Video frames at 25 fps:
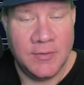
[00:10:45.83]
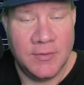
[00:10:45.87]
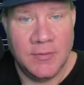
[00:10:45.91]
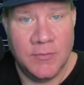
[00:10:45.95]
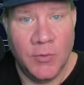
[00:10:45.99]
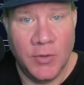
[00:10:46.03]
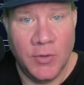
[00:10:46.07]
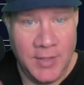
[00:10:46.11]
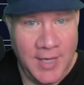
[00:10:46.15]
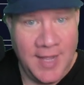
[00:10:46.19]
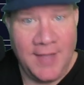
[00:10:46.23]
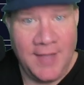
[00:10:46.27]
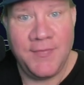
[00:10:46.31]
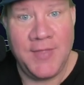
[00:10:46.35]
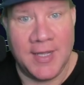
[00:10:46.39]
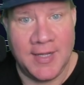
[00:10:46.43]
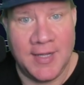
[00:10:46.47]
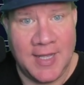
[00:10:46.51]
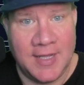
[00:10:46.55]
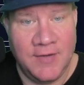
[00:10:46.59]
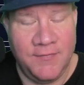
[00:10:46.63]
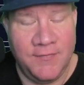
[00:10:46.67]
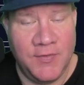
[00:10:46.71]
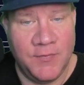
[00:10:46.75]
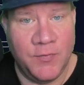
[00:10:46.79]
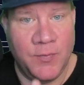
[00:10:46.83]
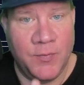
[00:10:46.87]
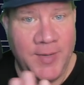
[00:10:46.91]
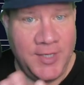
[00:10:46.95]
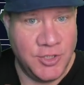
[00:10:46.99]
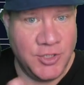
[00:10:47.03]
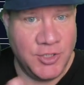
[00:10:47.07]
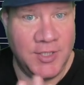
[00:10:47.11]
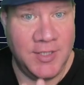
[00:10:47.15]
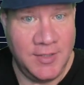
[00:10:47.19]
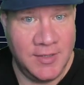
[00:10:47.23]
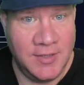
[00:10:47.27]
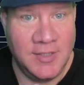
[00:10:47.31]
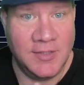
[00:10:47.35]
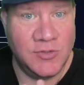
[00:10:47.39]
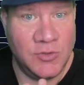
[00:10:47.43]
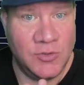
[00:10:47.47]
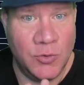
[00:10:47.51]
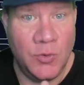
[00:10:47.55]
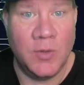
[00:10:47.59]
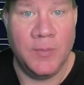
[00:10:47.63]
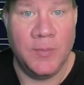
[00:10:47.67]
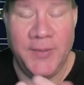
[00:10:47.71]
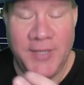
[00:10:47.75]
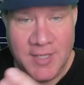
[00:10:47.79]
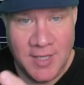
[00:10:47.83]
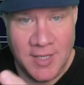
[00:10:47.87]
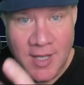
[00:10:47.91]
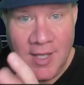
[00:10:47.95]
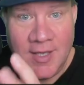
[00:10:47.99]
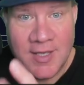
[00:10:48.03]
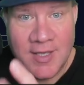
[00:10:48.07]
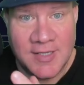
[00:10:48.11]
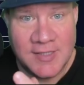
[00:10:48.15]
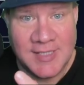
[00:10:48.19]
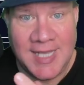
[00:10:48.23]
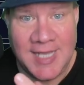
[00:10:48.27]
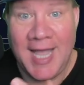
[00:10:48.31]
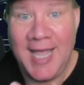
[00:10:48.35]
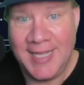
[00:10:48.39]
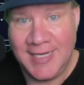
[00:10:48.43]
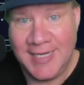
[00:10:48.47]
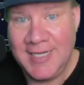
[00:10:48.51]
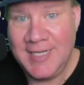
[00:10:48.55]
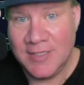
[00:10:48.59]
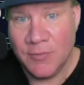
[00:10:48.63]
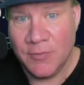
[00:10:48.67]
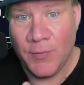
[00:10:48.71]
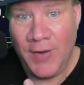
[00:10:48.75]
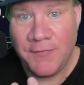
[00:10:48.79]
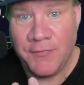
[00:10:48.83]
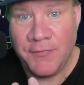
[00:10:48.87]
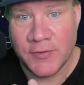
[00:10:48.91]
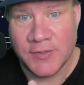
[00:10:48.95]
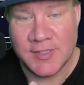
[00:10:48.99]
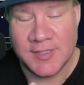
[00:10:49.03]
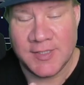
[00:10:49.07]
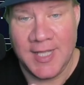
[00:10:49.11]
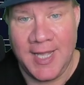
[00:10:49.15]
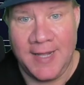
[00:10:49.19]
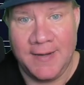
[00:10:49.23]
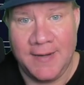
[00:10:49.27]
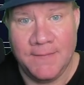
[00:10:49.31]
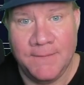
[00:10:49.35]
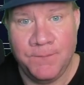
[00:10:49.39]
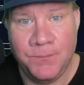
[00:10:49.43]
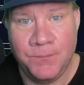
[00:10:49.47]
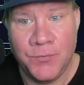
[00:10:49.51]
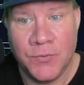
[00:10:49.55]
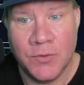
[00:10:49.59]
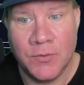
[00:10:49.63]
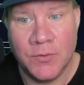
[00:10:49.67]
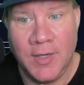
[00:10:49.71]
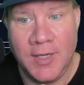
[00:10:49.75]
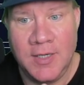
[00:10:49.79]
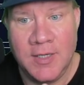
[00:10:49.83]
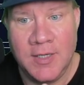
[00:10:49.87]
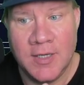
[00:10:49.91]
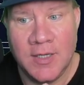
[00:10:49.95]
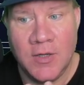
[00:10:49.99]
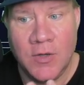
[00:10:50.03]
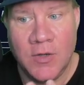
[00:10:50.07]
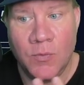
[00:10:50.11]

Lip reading: We're going to have that kind of information in this tool because I need to reference that, right?